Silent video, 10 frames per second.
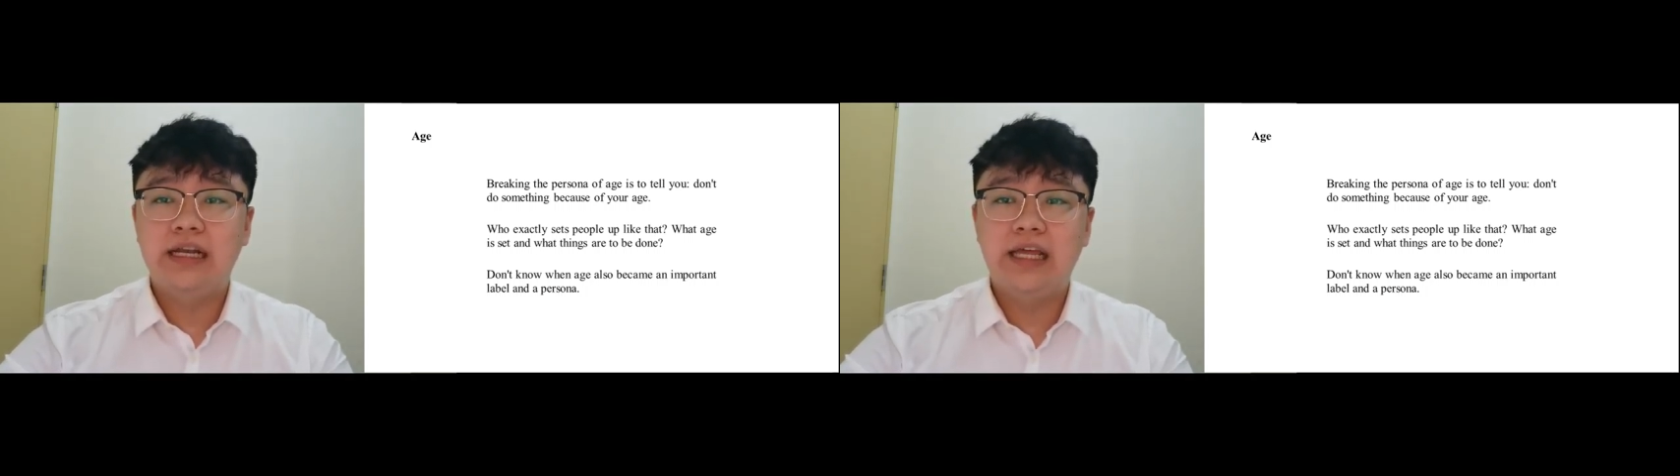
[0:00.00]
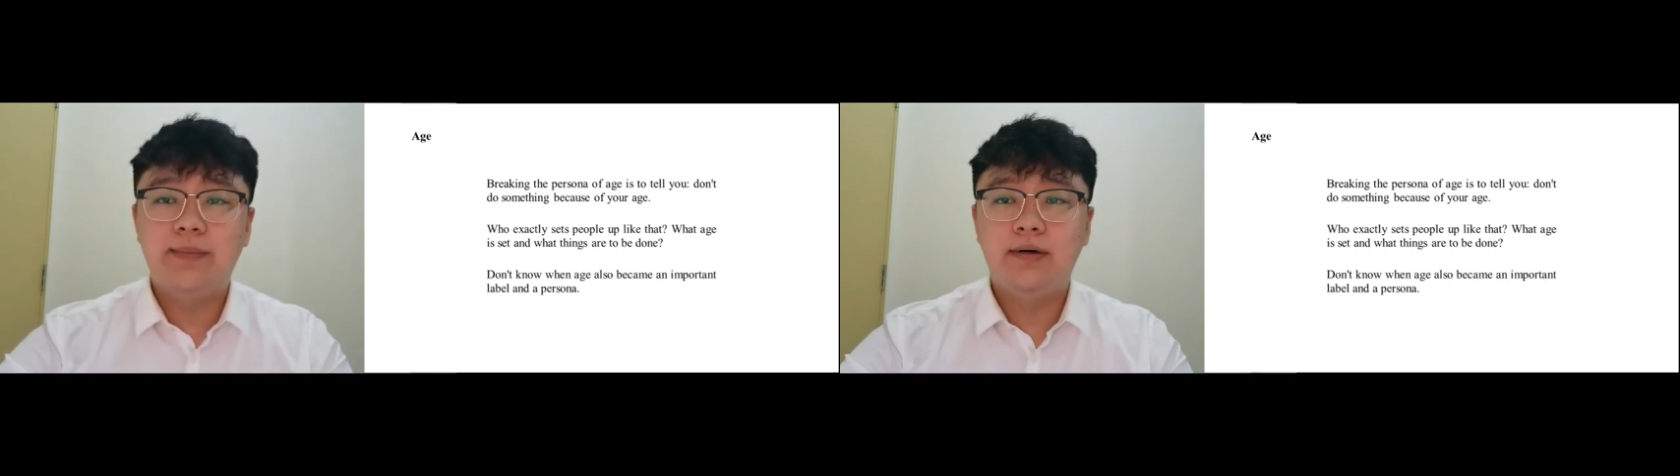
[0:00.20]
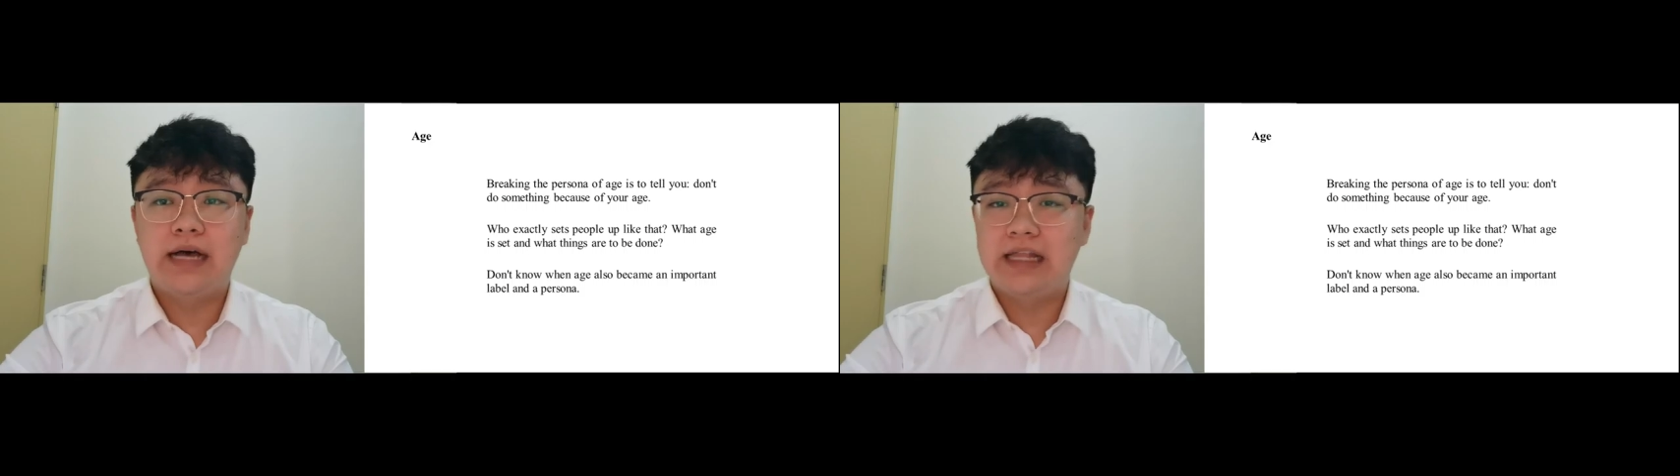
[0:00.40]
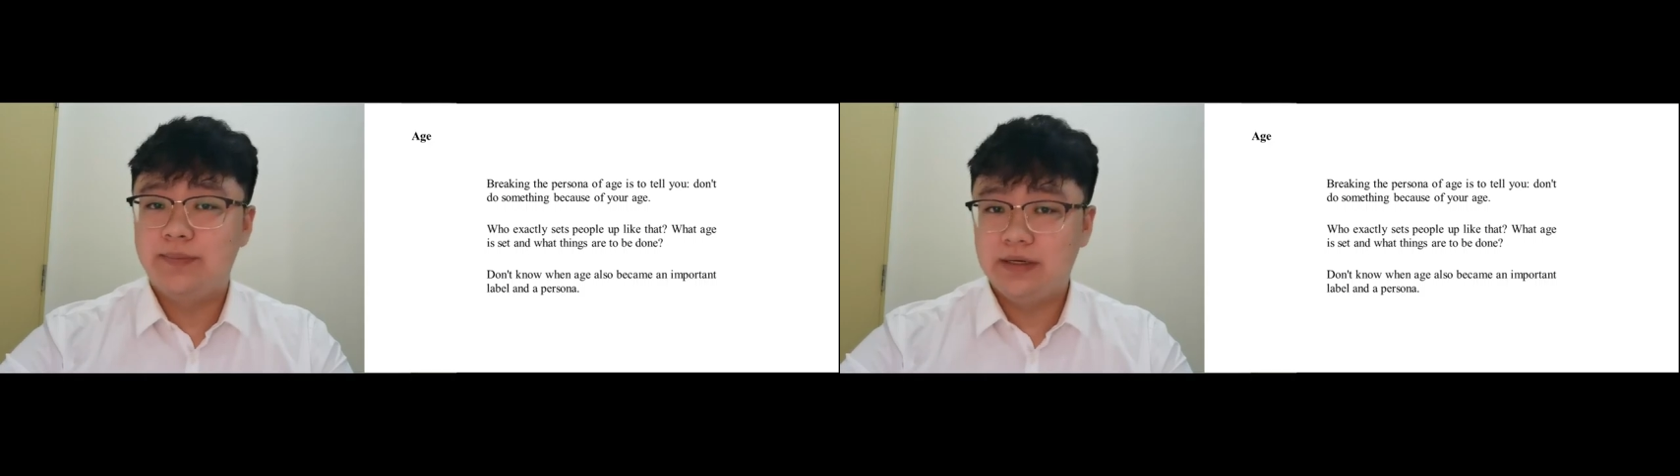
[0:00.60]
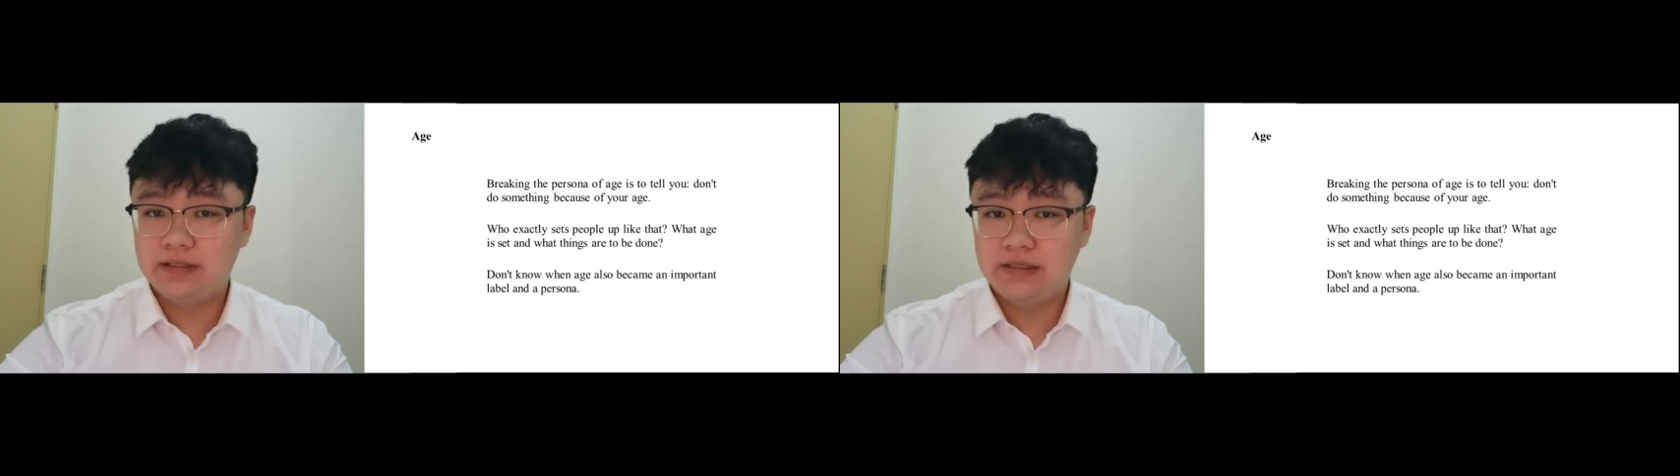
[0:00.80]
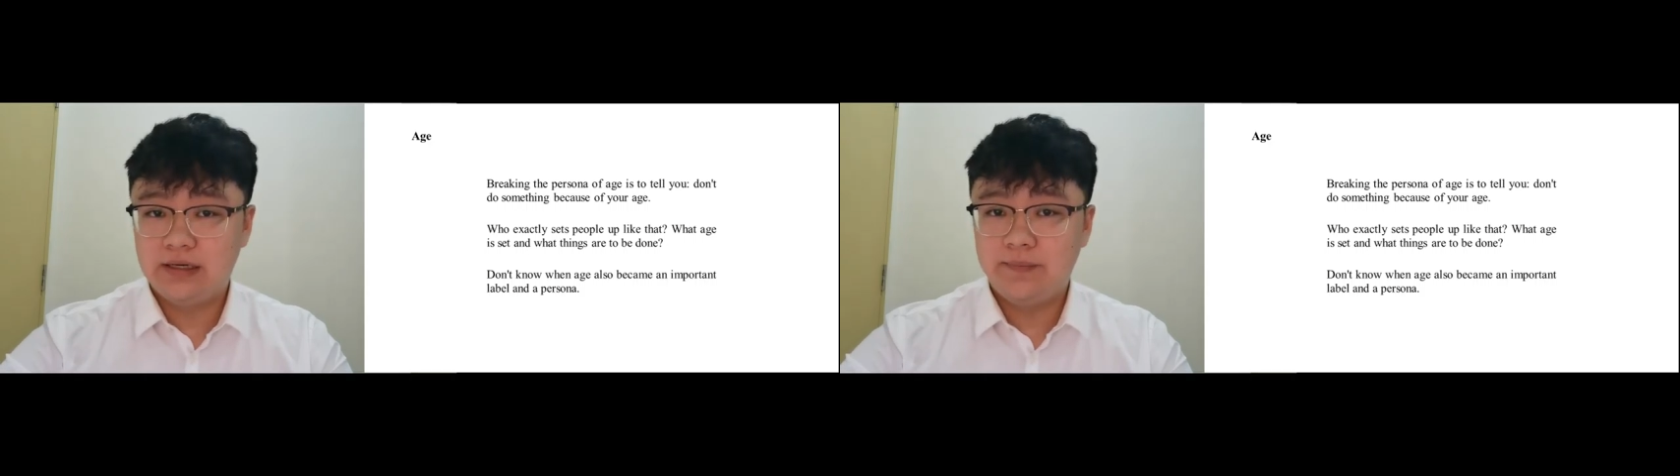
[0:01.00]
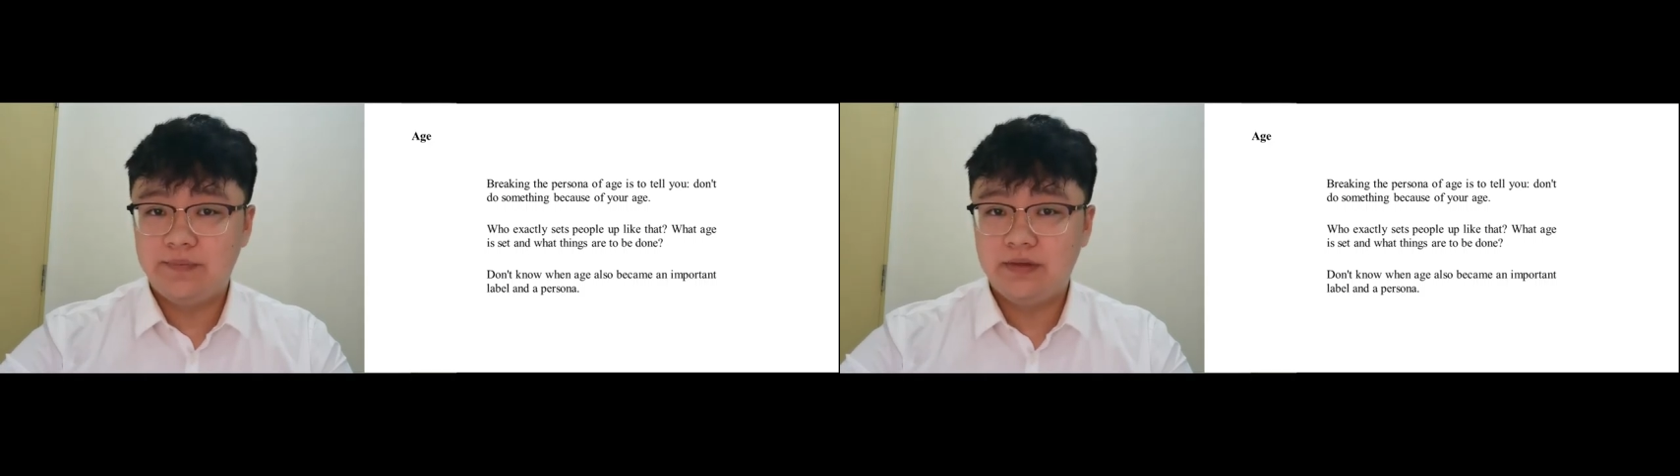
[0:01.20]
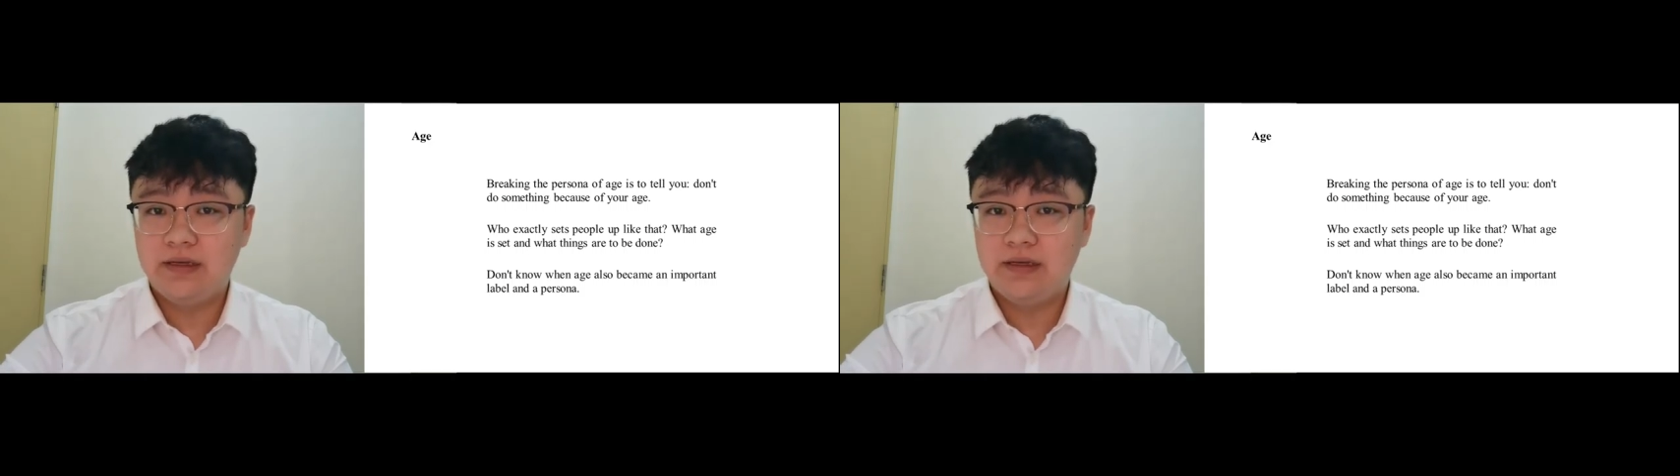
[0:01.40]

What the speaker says: label and persona.